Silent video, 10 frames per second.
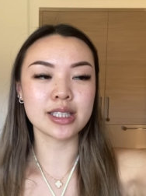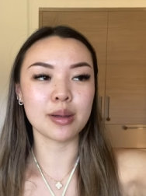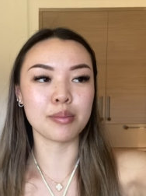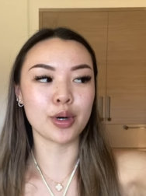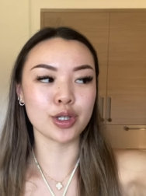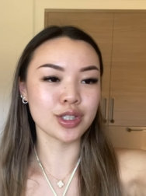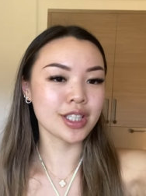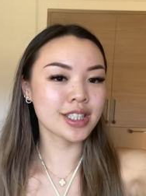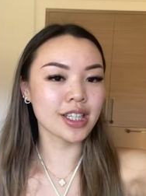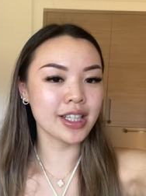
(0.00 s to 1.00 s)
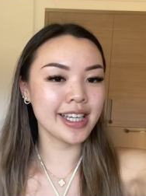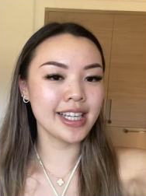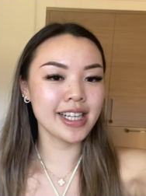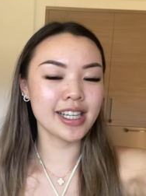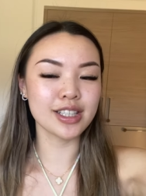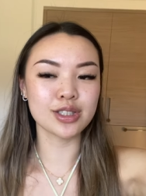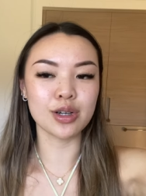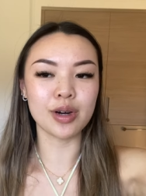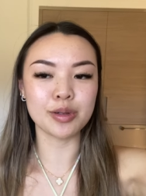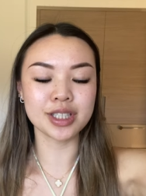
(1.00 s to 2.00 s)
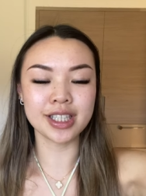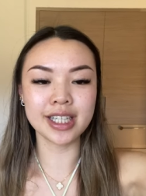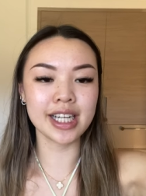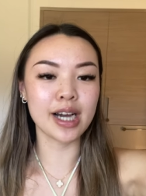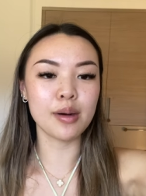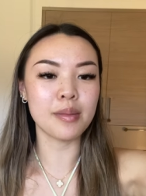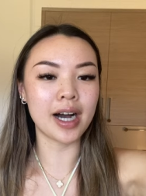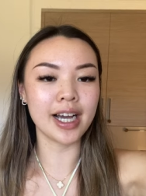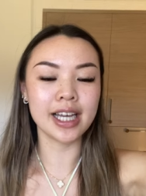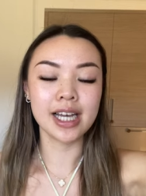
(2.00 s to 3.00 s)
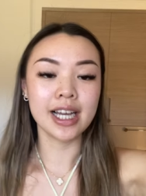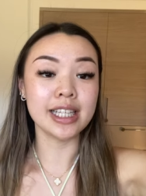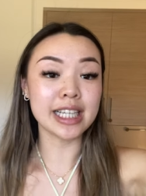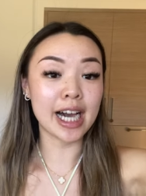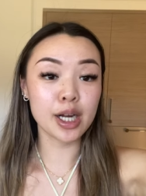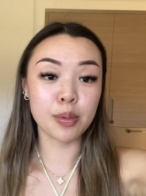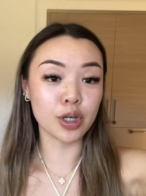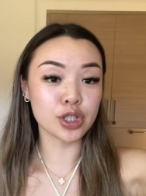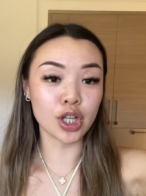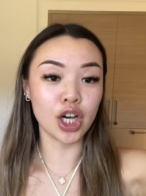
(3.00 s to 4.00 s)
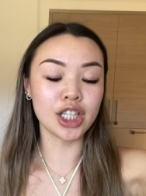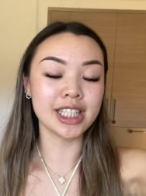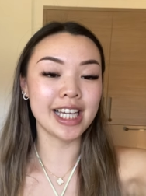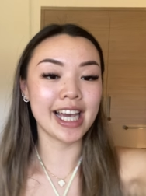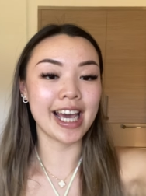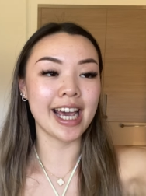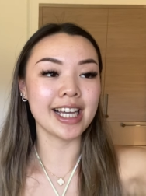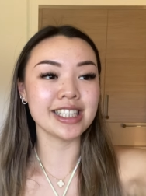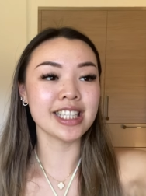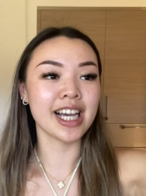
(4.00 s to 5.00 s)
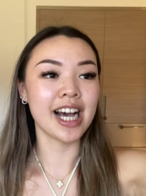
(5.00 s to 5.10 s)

some purses cleaned. So I was cleaning out my entire purse closet and